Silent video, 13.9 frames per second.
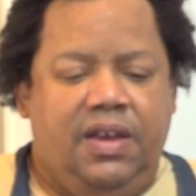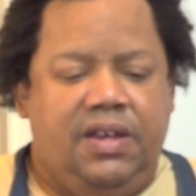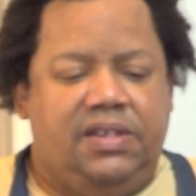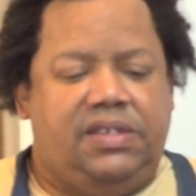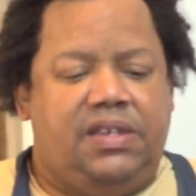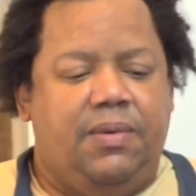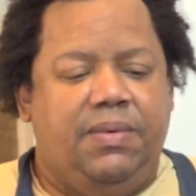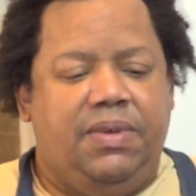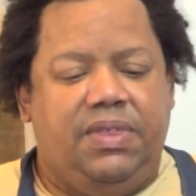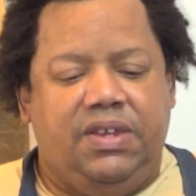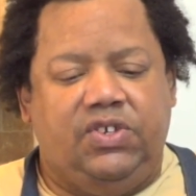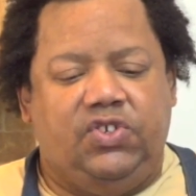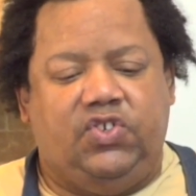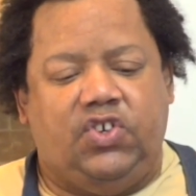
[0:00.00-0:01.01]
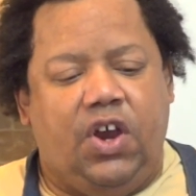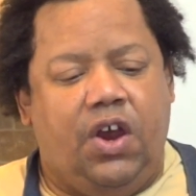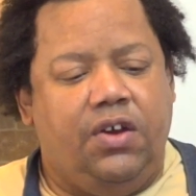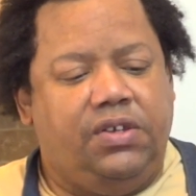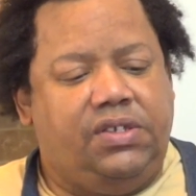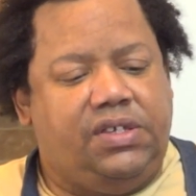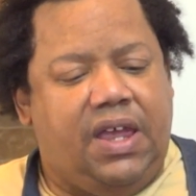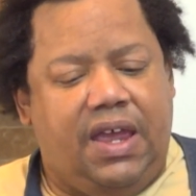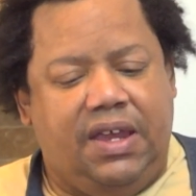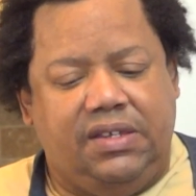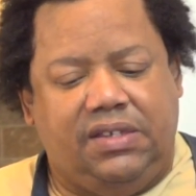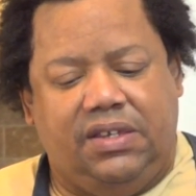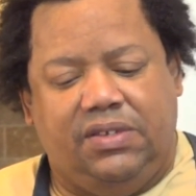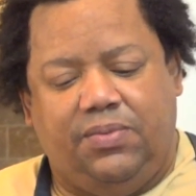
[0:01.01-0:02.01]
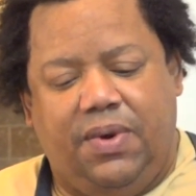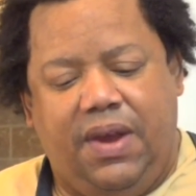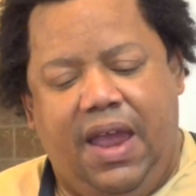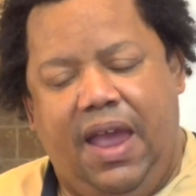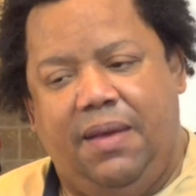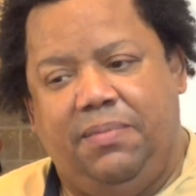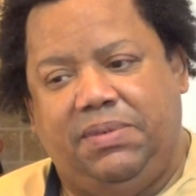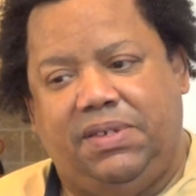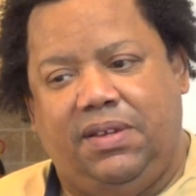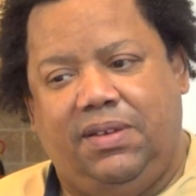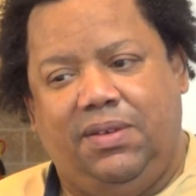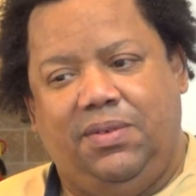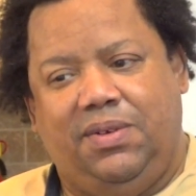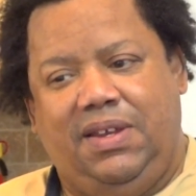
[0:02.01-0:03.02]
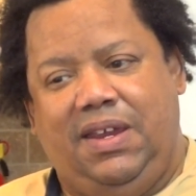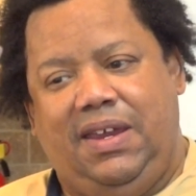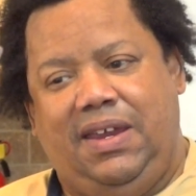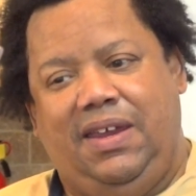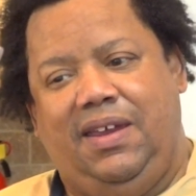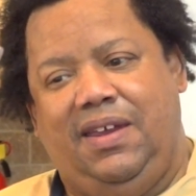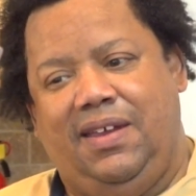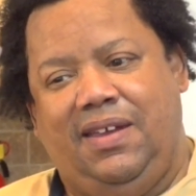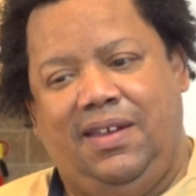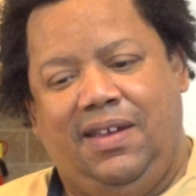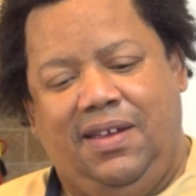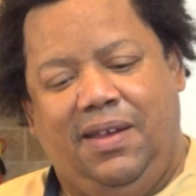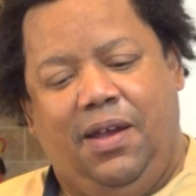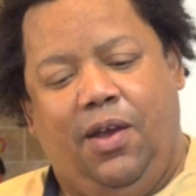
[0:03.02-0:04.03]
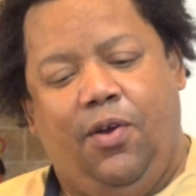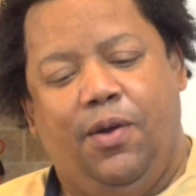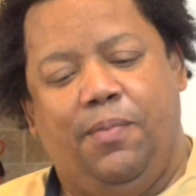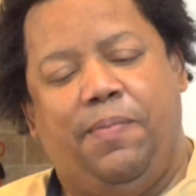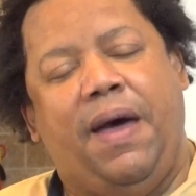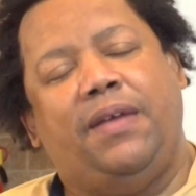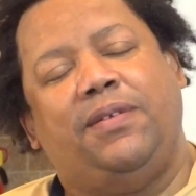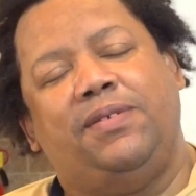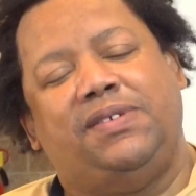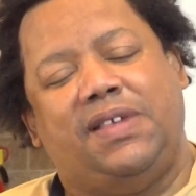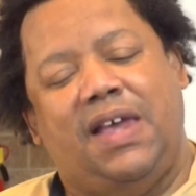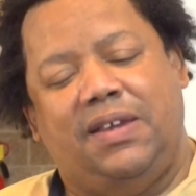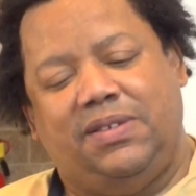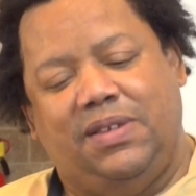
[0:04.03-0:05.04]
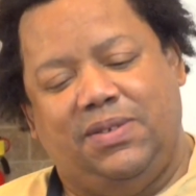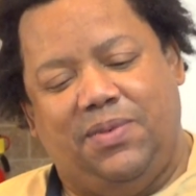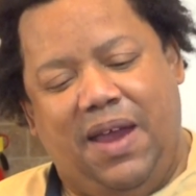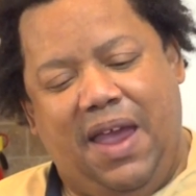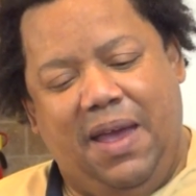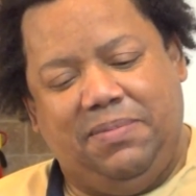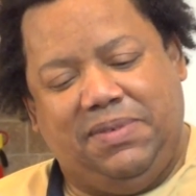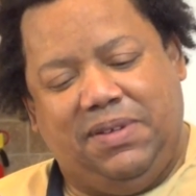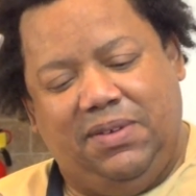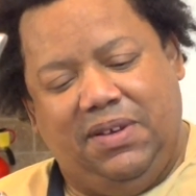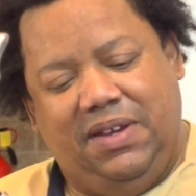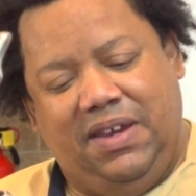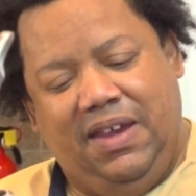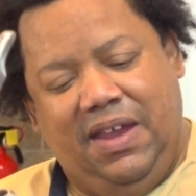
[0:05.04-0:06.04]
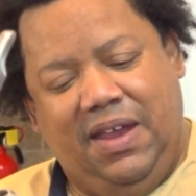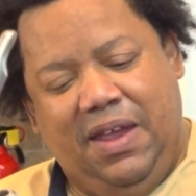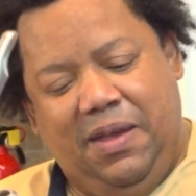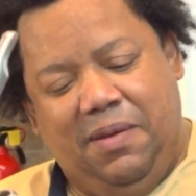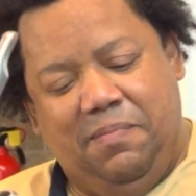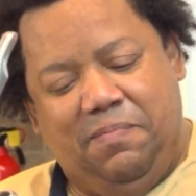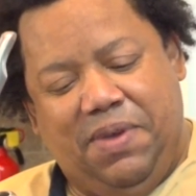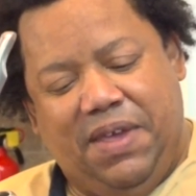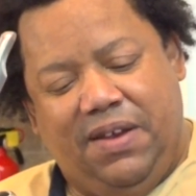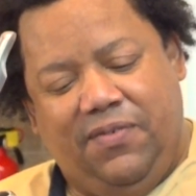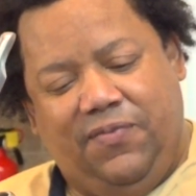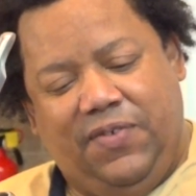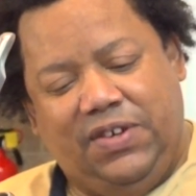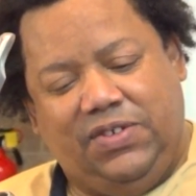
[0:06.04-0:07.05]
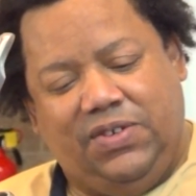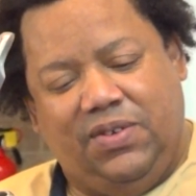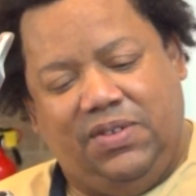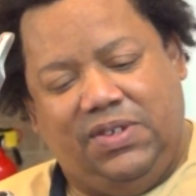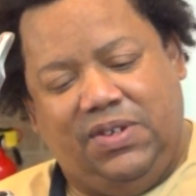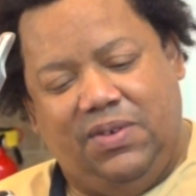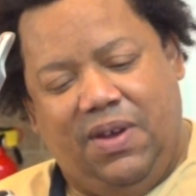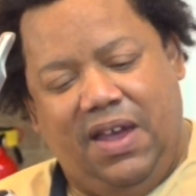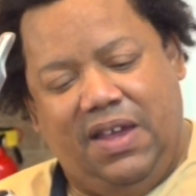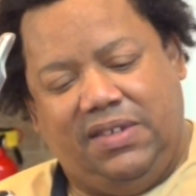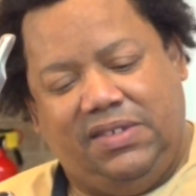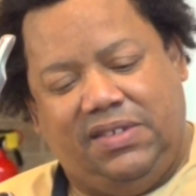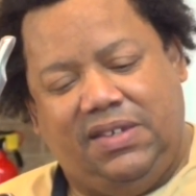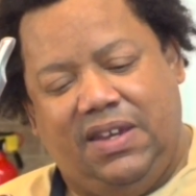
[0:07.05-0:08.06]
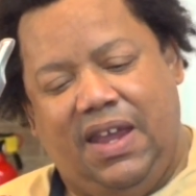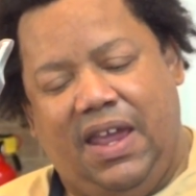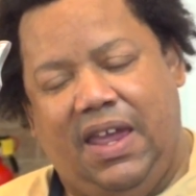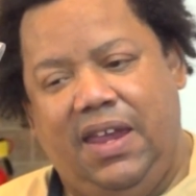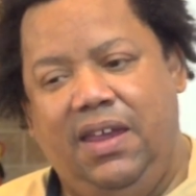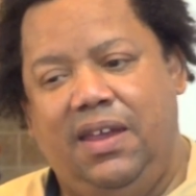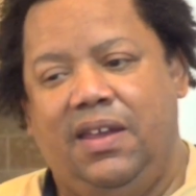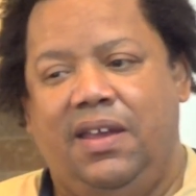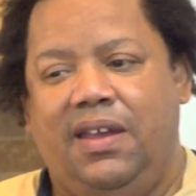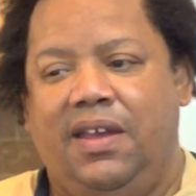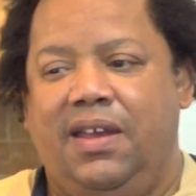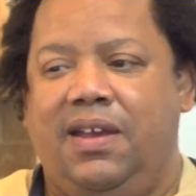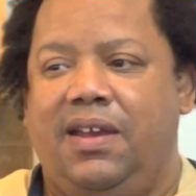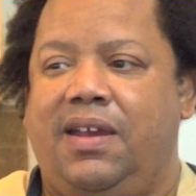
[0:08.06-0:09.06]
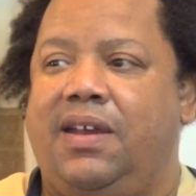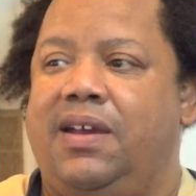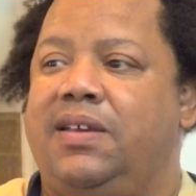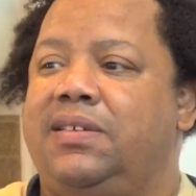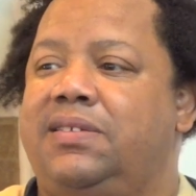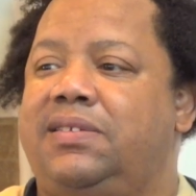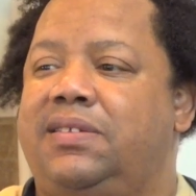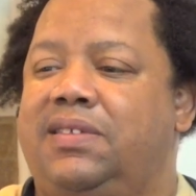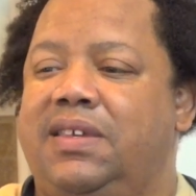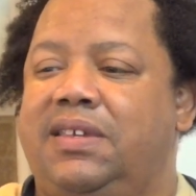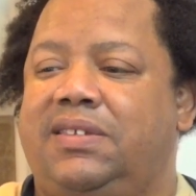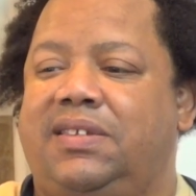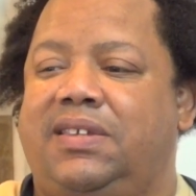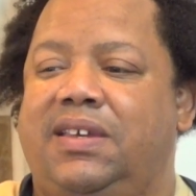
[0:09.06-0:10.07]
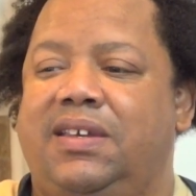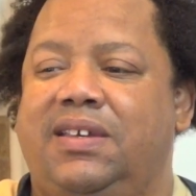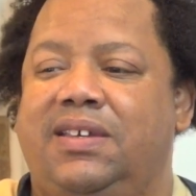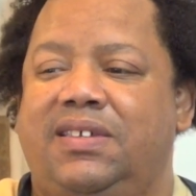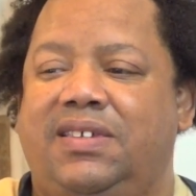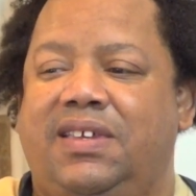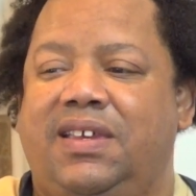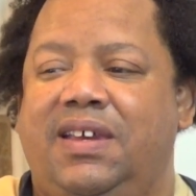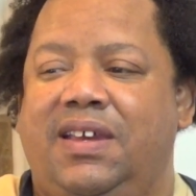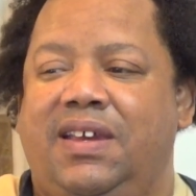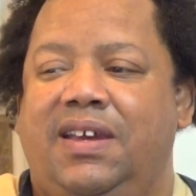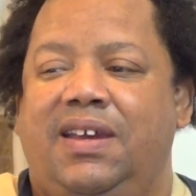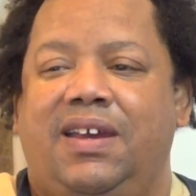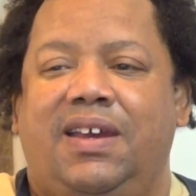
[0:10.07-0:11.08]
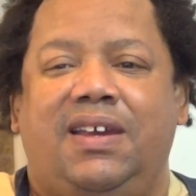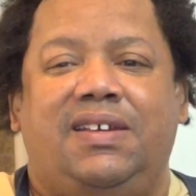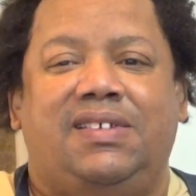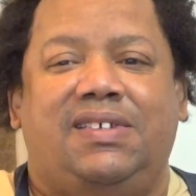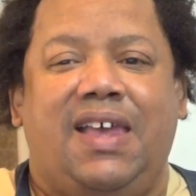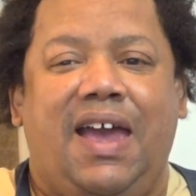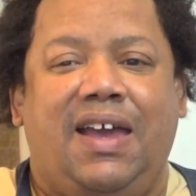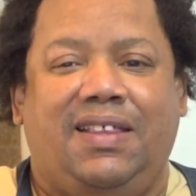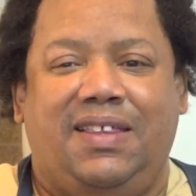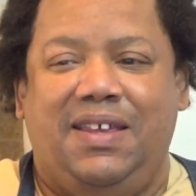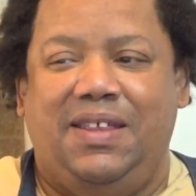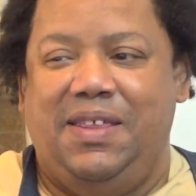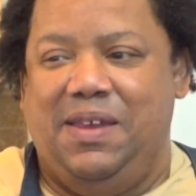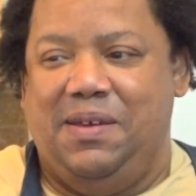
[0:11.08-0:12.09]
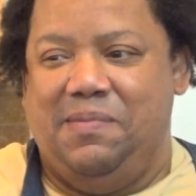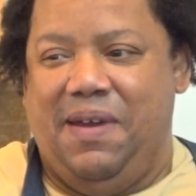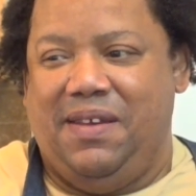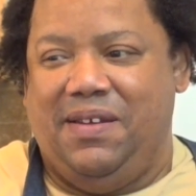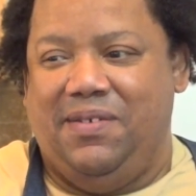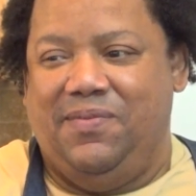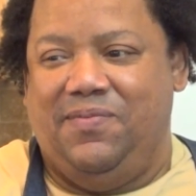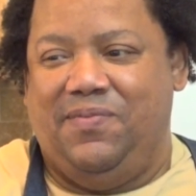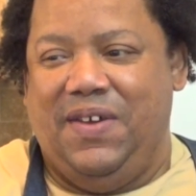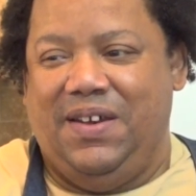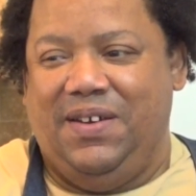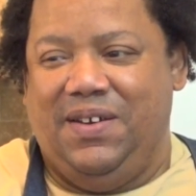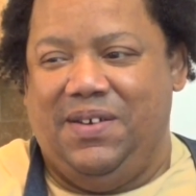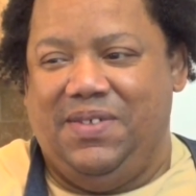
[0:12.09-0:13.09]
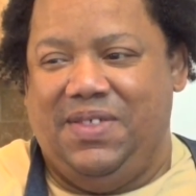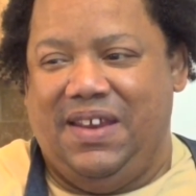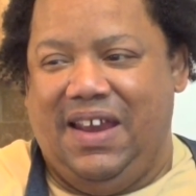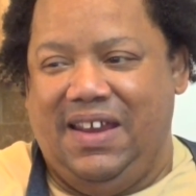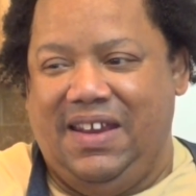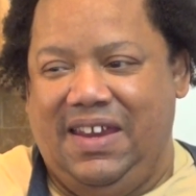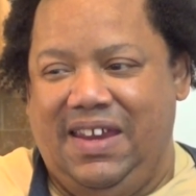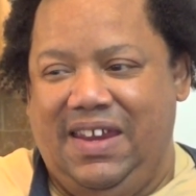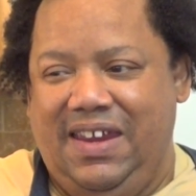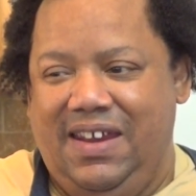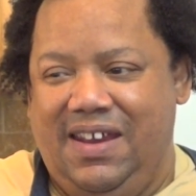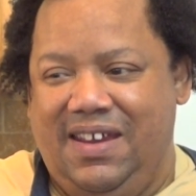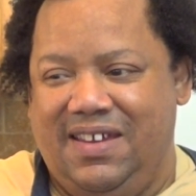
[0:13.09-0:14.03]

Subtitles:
Some of these jar sizes were absolutely, or bottle sizes were absolutely beneficial to us today, because this is exactly the amount of vinegar that I need.